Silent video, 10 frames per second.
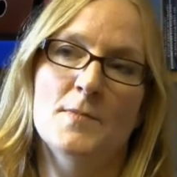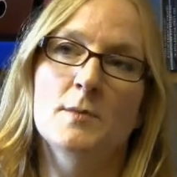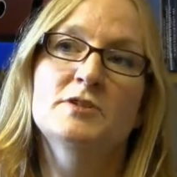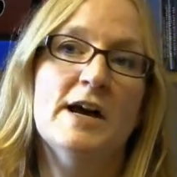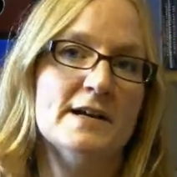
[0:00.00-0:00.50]

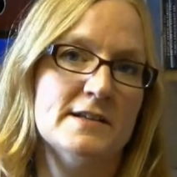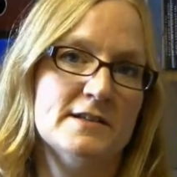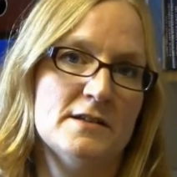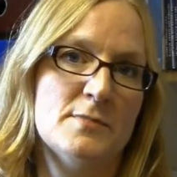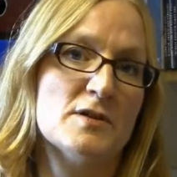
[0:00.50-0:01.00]

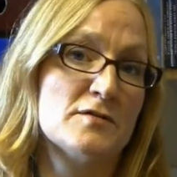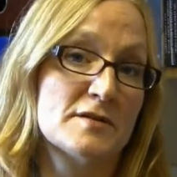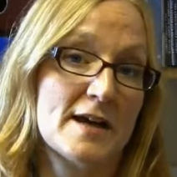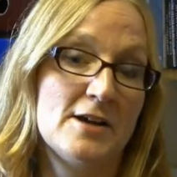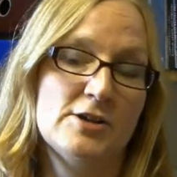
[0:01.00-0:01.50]
objected to
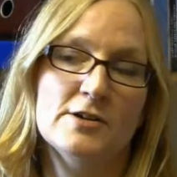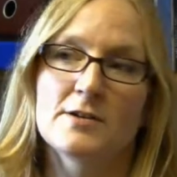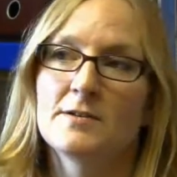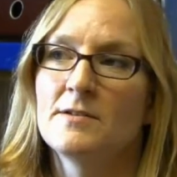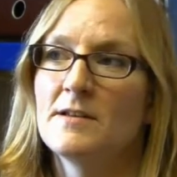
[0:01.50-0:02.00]

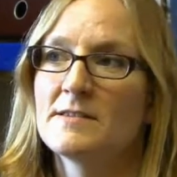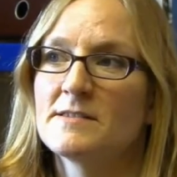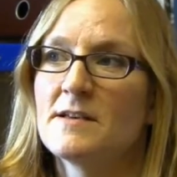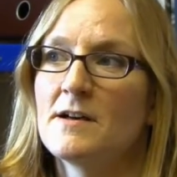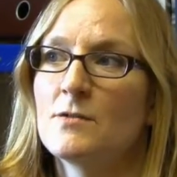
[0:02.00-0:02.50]
personification.
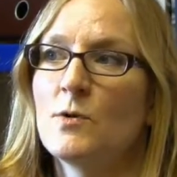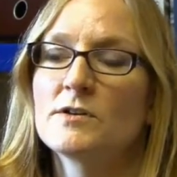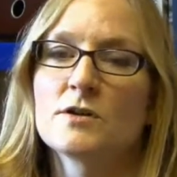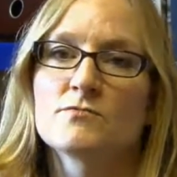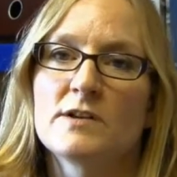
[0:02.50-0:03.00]
One
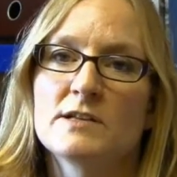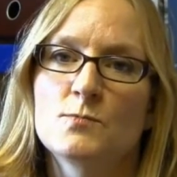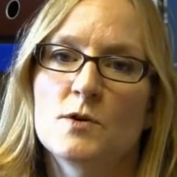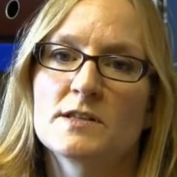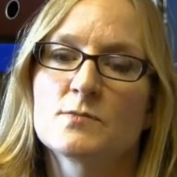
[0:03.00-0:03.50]
could read
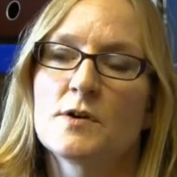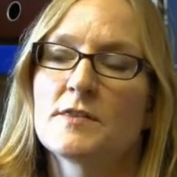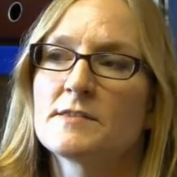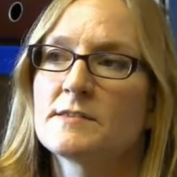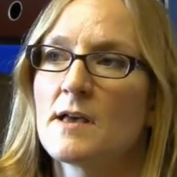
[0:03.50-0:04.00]

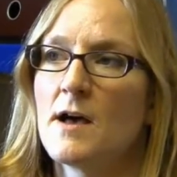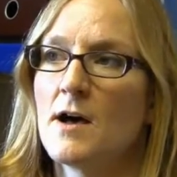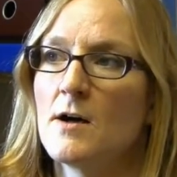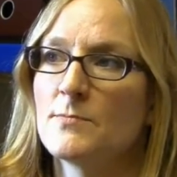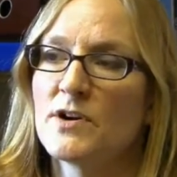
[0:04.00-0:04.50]
Wordsworth's
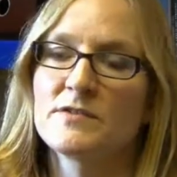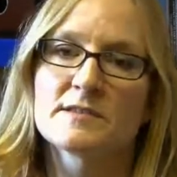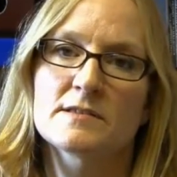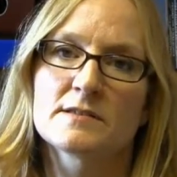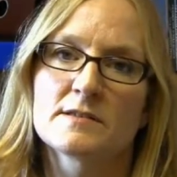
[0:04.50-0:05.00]

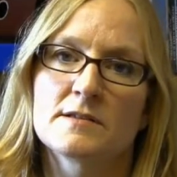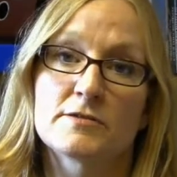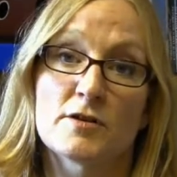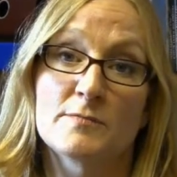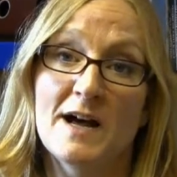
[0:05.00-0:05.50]
preface to the
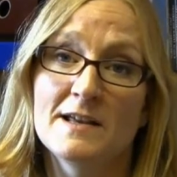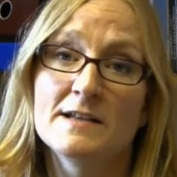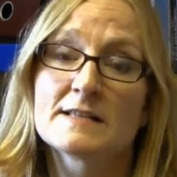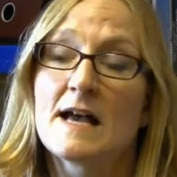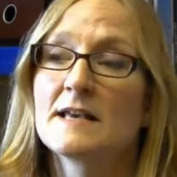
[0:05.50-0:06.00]
Lyrical
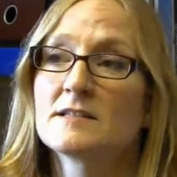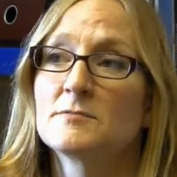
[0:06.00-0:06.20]
Ballads as an